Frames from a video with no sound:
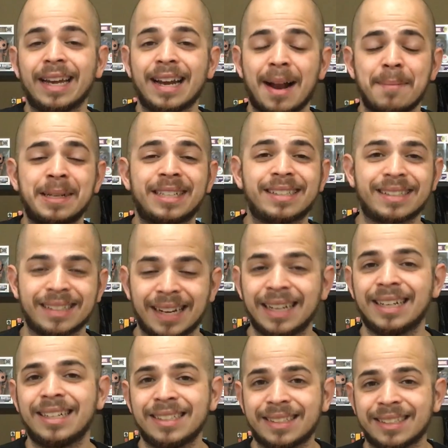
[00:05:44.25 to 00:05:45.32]
and I'm
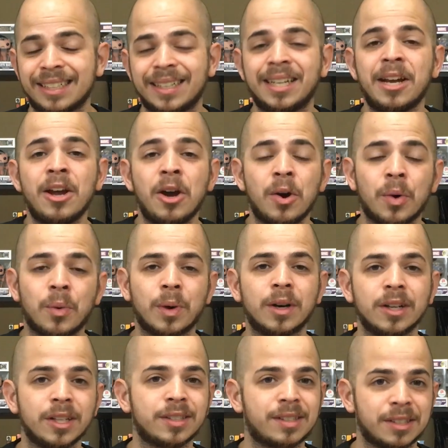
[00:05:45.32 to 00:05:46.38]
excited to see where
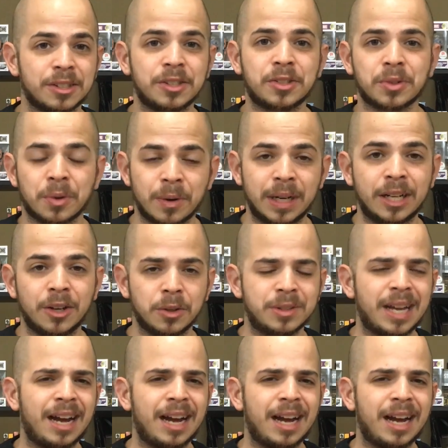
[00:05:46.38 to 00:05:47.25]
else the story goes.